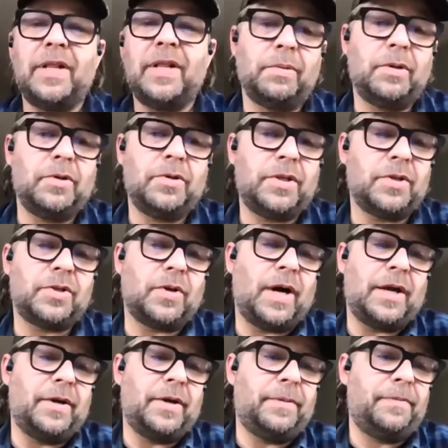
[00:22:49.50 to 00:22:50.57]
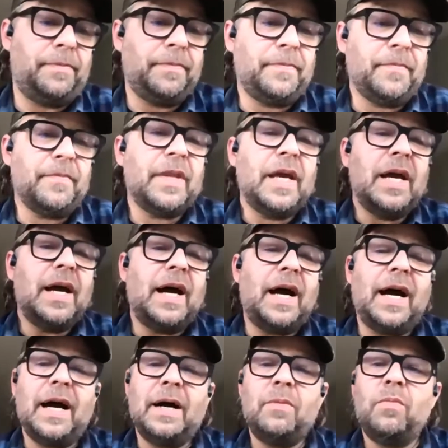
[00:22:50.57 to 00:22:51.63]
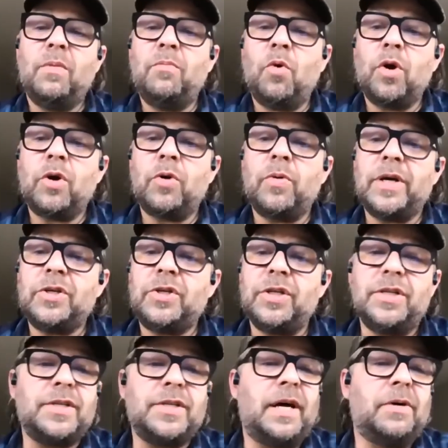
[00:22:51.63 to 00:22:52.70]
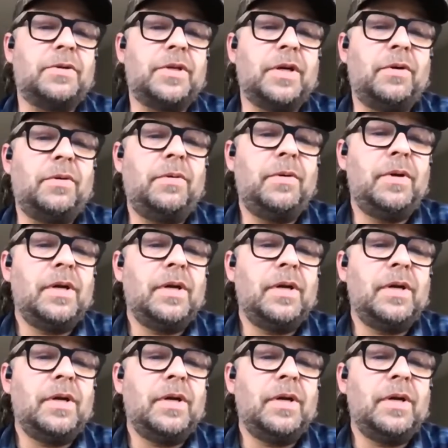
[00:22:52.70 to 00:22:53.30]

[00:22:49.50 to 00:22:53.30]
blue steel. So I don't know. More questions now, Naoto.